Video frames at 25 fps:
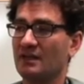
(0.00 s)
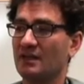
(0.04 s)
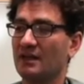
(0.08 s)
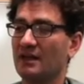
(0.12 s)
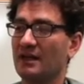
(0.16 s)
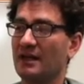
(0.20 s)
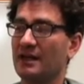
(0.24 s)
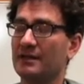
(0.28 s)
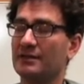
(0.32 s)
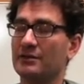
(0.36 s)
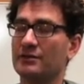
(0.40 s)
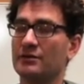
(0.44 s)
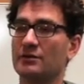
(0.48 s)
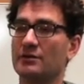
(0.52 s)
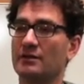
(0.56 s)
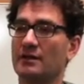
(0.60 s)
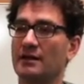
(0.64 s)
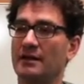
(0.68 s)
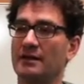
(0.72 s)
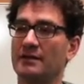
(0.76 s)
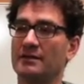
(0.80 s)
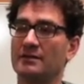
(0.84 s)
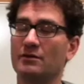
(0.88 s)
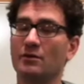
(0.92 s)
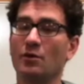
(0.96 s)

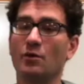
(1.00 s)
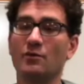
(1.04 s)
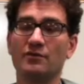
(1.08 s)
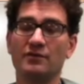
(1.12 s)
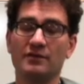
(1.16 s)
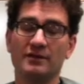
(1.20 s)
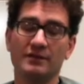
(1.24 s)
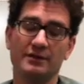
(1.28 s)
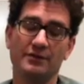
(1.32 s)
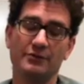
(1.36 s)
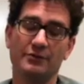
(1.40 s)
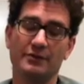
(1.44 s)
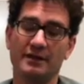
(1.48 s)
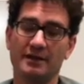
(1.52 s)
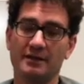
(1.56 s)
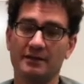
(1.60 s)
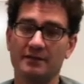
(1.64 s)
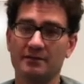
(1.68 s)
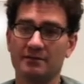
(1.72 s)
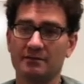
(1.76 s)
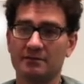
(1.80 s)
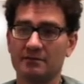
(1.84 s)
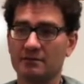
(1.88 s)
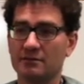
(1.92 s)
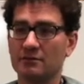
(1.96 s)
And hopefully you can
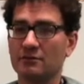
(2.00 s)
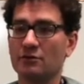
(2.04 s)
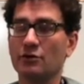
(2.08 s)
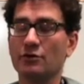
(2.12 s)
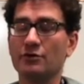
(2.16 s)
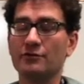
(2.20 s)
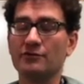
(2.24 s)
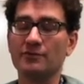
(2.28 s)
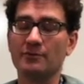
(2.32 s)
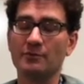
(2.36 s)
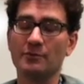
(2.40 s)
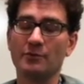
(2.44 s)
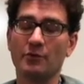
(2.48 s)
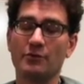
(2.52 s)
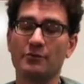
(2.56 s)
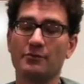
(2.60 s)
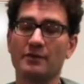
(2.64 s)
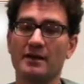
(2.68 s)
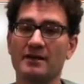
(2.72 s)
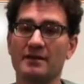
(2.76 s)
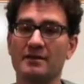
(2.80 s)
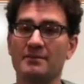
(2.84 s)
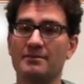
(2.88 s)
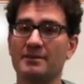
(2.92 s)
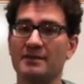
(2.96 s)
learn from those
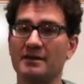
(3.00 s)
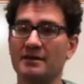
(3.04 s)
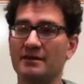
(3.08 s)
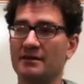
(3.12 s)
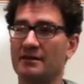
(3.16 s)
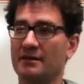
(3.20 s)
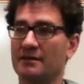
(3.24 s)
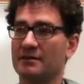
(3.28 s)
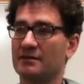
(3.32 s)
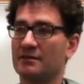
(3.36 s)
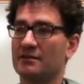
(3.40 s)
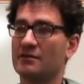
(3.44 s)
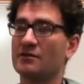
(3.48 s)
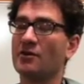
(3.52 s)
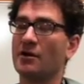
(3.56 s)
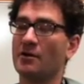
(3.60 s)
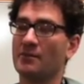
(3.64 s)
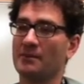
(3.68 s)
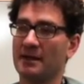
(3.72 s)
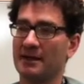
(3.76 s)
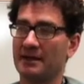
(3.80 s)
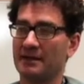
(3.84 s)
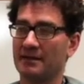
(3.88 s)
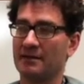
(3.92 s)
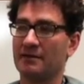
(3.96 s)
recipes and start
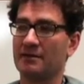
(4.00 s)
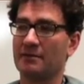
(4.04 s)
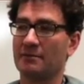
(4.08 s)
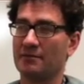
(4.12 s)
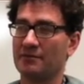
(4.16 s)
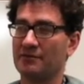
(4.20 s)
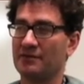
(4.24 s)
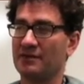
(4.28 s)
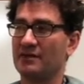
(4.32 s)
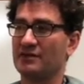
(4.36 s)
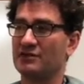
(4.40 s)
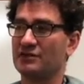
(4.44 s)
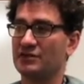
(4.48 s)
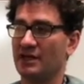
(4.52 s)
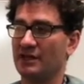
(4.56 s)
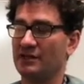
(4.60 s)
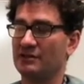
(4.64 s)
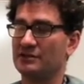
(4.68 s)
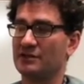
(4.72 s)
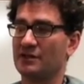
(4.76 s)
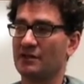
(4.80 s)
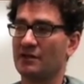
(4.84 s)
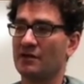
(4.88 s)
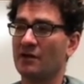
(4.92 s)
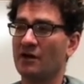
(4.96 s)
making some of these
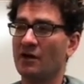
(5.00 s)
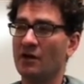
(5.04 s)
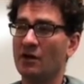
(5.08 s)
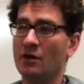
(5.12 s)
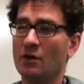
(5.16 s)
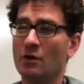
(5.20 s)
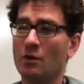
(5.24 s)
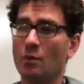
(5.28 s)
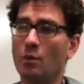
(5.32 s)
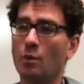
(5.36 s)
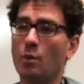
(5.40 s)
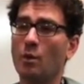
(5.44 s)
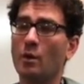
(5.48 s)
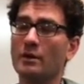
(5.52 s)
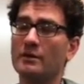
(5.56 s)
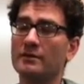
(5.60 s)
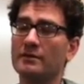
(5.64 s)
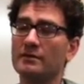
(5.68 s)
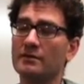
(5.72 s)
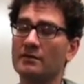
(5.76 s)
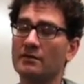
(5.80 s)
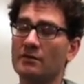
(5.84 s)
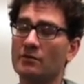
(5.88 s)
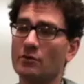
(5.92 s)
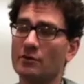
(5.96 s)
changes.
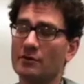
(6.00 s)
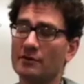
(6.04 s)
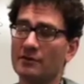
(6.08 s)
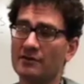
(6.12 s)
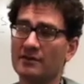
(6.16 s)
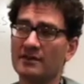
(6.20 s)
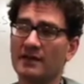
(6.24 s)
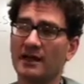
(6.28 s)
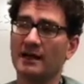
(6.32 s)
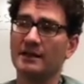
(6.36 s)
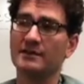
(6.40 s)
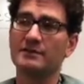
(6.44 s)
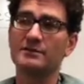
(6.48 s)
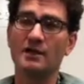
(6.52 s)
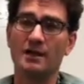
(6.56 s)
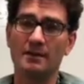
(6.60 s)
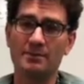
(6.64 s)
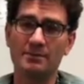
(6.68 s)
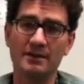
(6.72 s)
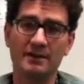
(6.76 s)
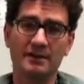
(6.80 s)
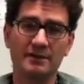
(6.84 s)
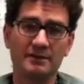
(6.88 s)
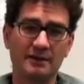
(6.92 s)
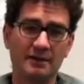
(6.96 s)
One sort of side
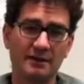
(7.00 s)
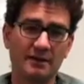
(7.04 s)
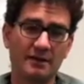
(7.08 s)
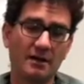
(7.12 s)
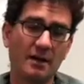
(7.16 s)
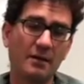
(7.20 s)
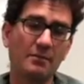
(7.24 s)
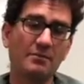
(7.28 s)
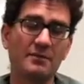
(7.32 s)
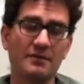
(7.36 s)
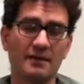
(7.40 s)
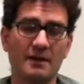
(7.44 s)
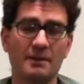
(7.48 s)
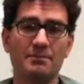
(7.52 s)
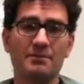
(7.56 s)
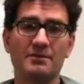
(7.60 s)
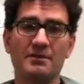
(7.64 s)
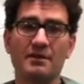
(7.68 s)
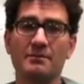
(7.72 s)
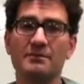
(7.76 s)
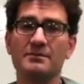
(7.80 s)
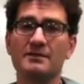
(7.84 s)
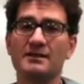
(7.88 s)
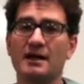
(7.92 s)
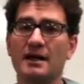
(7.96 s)
topic that comes up
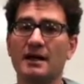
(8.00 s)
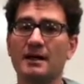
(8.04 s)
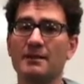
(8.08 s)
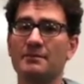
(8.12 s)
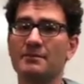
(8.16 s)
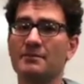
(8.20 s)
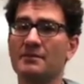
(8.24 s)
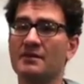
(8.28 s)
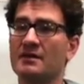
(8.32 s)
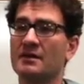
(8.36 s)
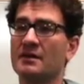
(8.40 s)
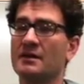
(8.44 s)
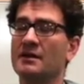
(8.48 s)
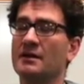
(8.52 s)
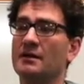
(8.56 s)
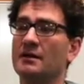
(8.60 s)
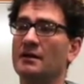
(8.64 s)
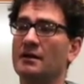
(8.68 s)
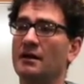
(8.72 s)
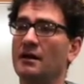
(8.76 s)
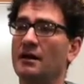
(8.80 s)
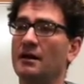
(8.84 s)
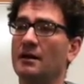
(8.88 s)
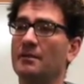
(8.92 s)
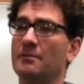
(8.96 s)
sometimes
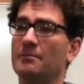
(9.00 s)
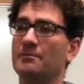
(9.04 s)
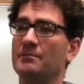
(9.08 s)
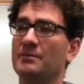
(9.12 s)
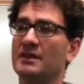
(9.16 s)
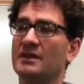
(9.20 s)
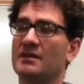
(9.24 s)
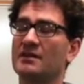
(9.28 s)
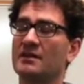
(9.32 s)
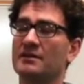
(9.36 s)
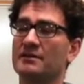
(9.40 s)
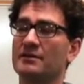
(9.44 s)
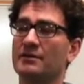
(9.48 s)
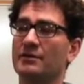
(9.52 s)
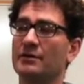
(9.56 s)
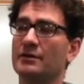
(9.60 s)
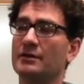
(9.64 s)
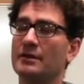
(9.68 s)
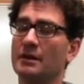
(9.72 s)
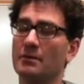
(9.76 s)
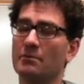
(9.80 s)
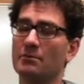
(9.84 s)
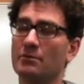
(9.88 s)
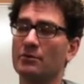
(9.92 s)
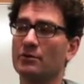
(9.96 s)
is that there are a
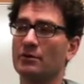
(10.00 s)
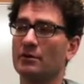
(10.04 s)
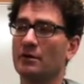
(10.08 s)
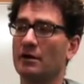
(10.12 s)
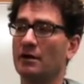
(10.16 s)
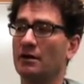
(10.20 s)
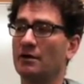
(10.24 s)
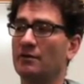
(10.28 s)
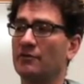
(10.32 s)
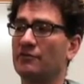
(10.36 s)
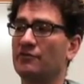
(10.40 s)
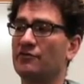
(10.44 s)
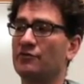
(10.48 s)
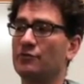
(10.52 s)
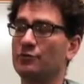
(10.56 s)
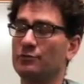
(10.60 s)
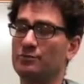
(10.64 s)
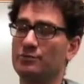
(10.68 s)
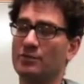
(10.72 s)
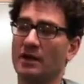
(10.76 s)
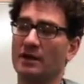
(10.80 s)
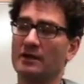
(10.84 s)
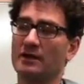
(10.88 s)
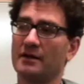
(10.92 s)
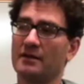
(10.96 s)
number of food
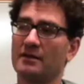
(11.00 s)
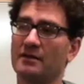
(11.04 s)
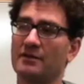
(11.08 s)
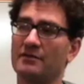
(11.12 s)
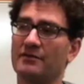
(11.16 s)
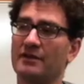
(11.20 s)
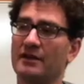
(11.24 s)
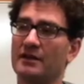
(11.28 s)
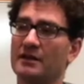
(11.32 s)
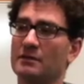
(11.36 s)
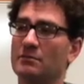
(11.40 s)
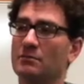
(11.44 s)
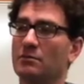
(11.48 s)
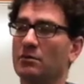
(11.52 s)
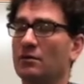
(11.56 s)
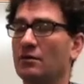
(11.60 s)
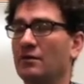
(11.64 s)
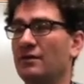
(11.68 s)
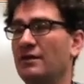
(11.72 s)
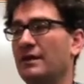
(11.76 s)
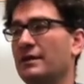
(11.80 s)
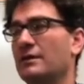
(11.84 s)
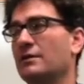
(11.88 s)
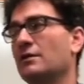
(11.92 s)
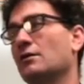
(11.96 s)
products available
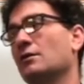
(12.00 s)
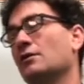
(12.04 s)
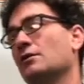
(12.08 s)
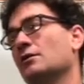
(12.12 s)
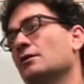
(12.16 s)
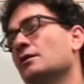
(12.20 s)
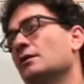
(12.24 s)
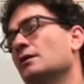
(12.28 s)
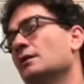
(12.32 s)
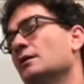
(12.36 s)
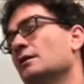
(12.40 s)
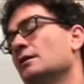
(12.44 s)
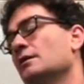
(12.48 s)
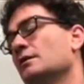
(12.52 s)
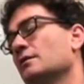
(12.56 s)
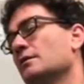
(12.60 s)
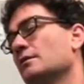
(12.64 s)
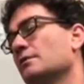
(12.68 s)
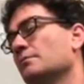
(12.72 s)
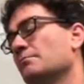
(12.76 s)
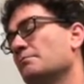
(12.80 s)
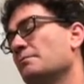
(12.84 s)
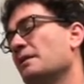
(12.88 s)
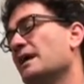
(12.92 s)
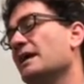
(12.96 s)
that are
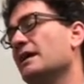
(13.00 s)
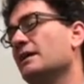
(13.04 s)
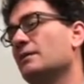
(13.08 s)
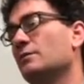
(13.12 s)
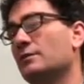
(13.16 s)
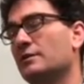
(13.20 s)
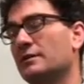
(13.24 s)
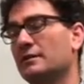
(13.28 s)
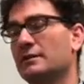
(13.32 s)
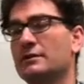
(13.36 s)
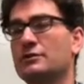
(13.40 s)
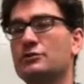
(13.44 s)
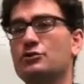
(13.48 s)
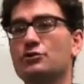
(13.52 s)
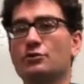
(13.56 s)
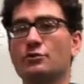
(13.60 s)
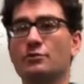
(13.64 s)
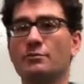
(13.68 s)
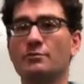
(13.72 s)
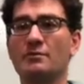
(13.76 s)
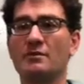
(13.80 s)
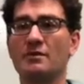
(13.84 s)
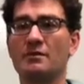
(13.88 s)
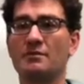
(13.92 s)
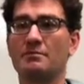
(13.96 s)
made with
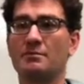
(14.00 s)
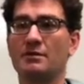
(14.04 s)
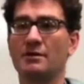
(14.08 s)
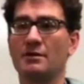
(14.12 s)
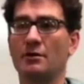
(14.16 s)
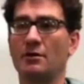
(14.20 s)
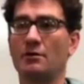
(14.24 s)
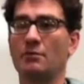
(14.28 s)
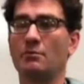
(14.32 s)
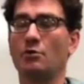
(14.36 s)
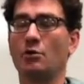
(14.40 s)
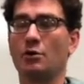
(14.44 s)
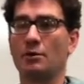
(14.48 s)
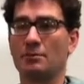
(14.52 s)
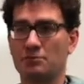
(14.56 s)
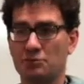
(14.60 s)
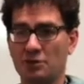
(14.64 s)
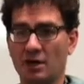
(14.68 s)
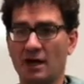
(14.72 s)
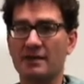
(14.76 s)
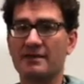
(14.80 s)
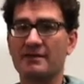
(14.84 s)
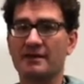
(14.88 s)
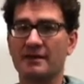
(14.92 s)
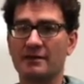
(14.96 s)
legumes but are more
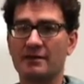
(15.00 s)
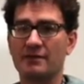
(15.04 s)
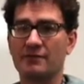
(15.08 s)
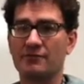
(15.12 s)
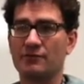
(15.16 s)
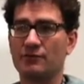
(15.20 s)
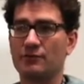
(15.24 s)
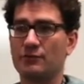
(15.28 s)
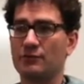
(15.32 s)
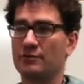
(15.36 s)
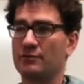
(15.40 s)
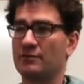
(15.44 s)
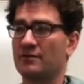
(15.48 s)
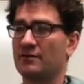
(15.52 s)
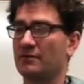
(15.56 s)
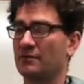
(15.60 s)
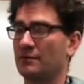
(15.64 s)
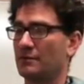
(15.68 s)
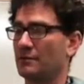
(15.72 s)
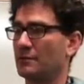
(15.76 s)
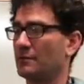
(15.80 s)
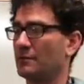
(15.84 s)
processed foods.